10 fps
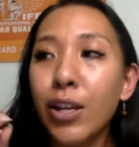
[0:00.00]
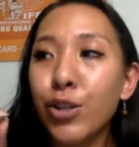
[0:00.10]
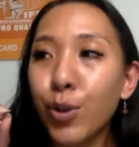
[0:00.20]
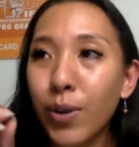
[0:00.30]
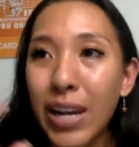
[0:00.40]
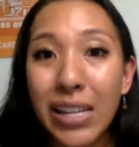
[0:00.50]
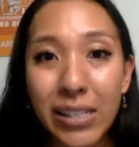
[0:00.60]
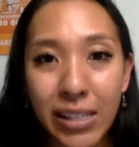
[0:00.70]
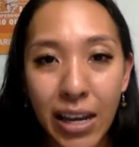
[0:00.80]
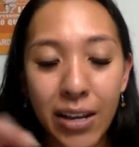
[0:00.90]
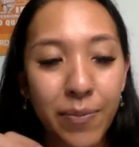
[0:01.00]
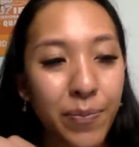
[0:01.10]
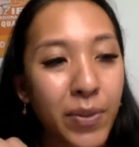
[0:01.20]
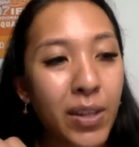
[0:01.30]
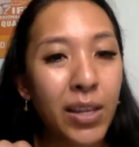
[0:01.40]
So let's say
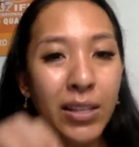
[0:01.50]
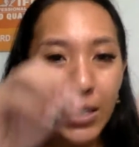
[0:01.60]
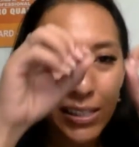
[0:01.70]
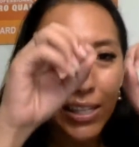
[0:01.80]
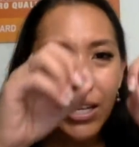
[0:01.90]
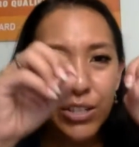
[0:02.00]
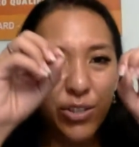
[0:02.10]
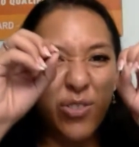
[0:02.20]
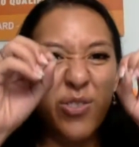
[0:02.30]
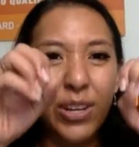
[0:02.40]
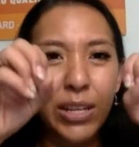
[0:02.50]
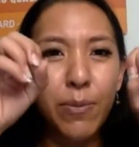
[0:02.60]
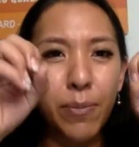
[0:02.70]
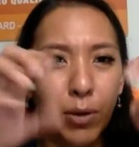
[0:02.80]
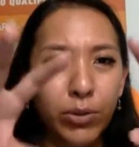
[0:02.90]
this thing has already
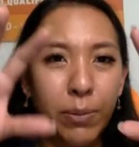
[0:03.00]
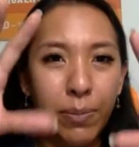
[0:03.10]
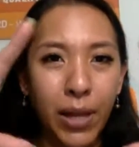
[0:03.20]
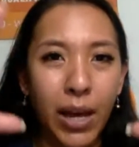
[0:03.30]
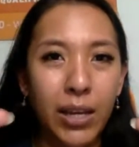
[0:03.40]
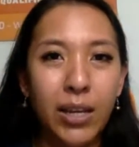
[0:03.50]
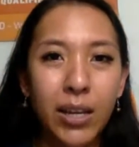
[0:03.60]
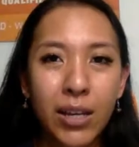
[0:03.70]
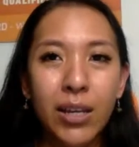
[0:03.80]
multiplied